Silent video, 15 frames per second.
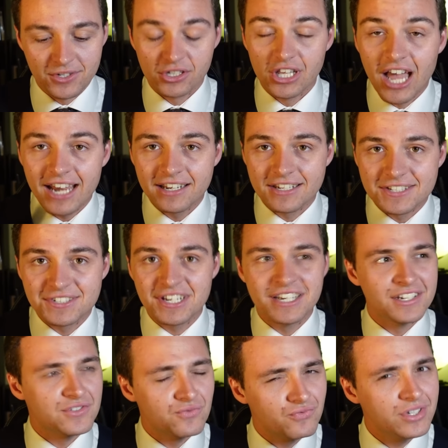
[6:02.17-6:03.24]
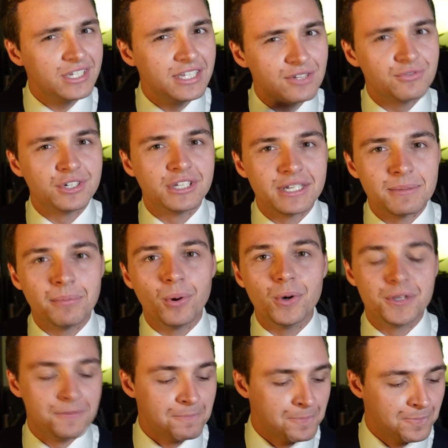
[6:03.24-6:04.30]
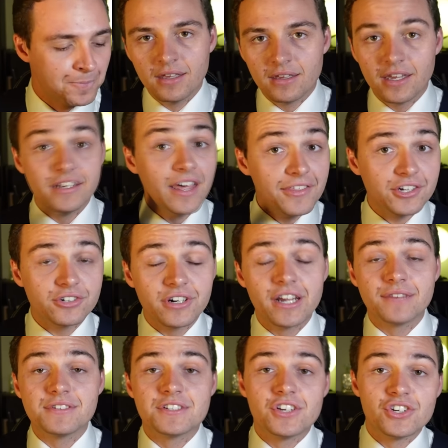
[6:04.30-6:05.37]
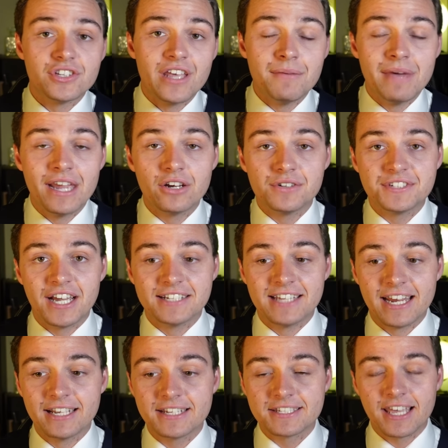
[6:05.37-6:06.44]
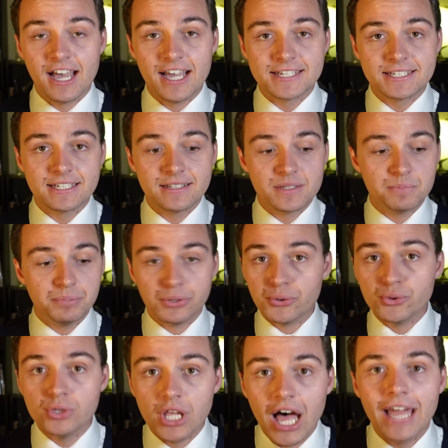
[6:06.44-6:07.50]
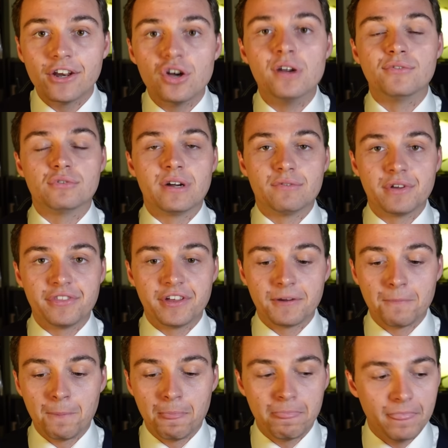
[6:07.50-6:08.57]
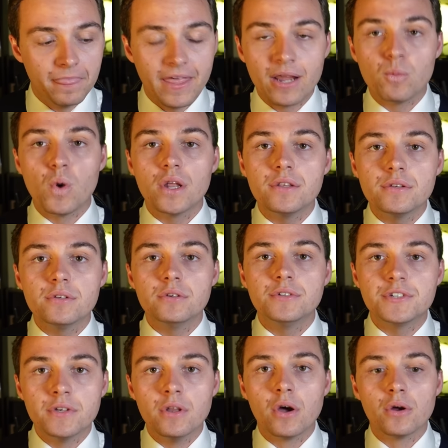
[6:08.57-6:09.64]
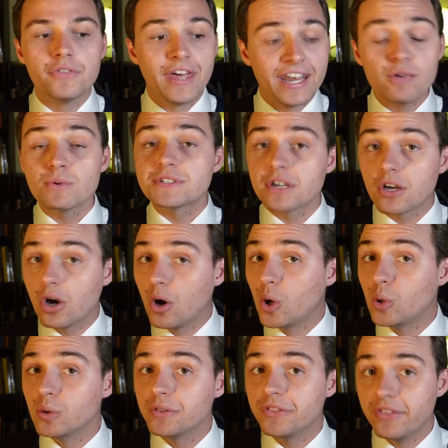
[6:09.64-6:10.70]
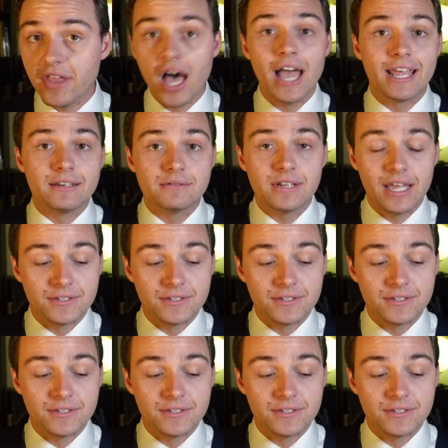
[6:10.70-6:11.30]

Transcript: So lighting a scene is really, really important. Another creative decision they made on Titanic is casting this blue light over everything they want you to know that it was a cold night.